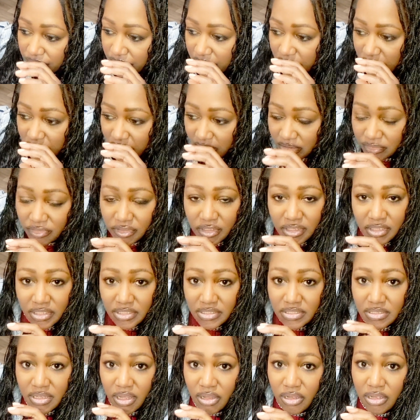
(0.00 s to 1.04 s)
nothing
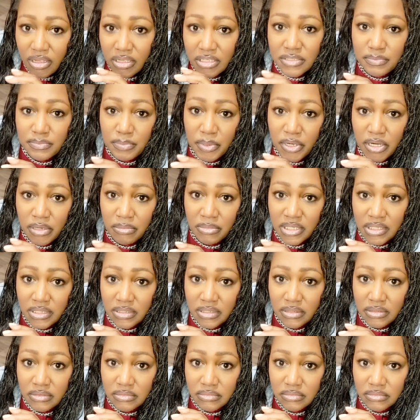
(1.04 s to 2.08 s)
is
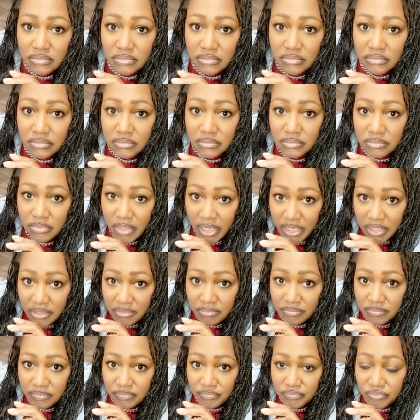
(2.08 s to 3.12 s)
permanent, right?